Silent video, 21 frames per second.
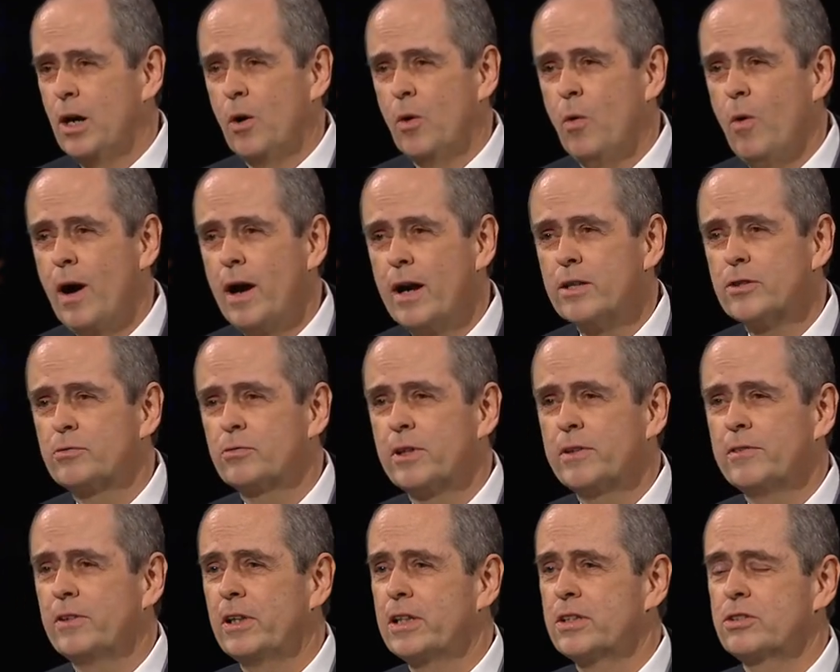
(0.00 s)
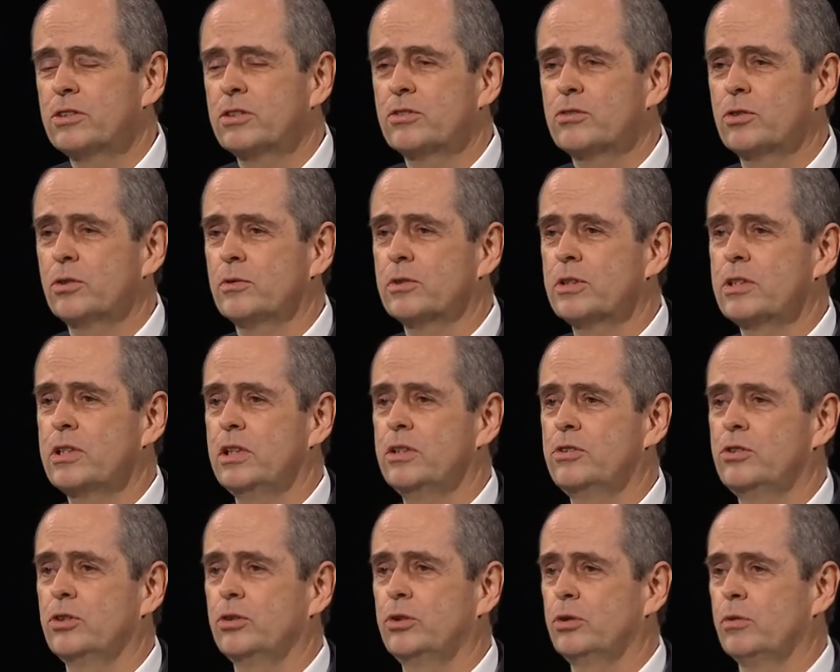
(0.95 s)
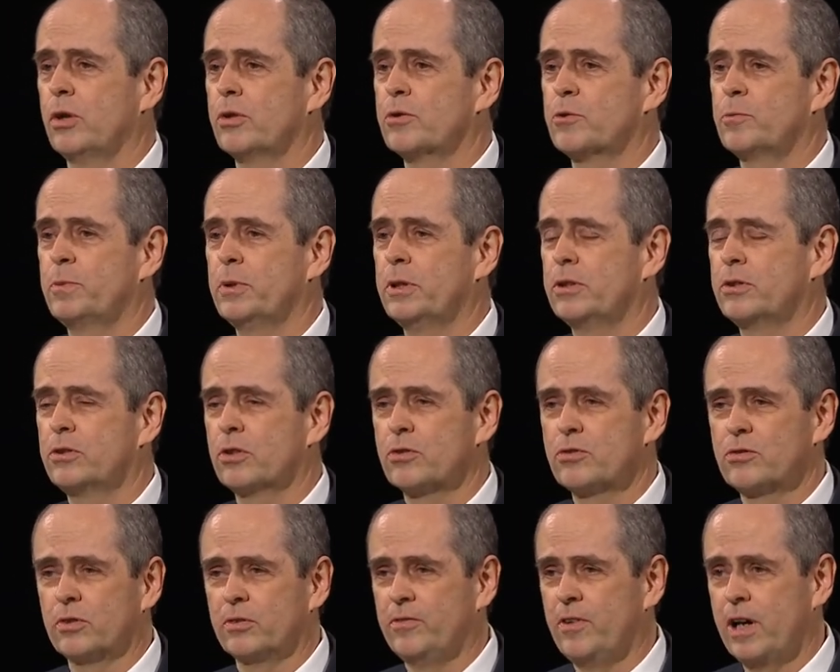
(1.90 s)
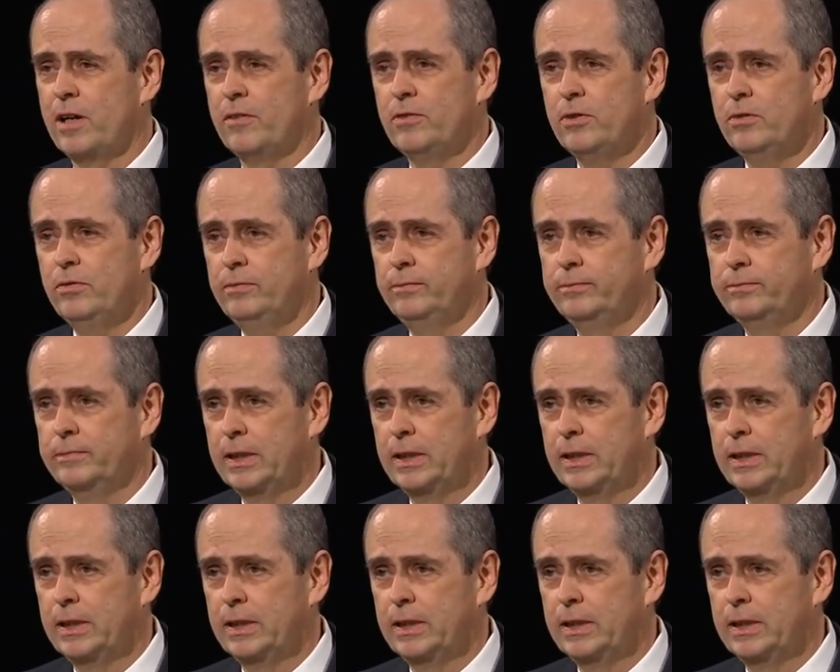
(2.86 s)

Why is revelation so essential to our spiritual survival?